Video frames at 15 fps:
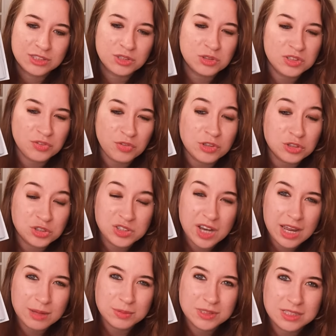So different
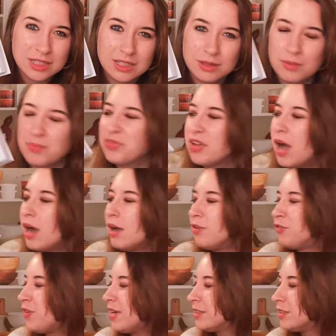shapes and
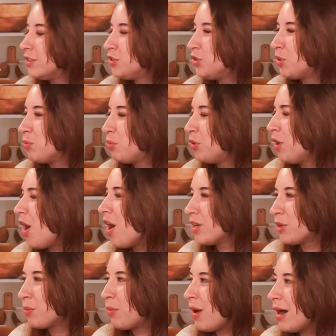faces you can put
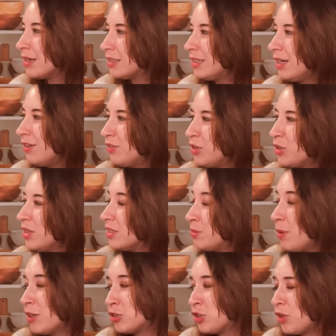on your pasta,
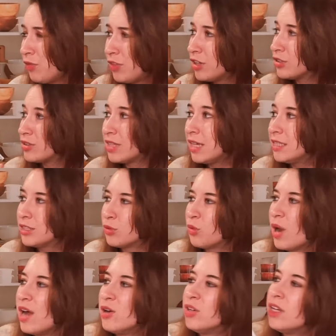especially if there's kids
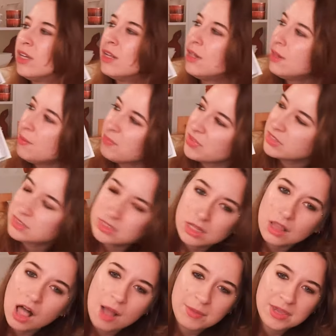around.
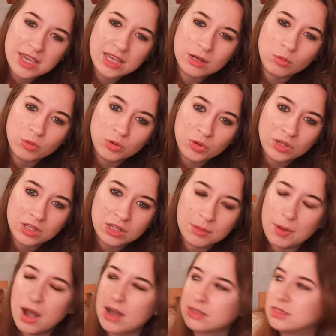Salami and
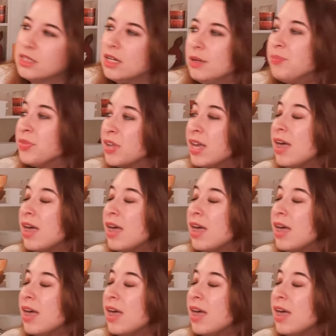arugula pasta.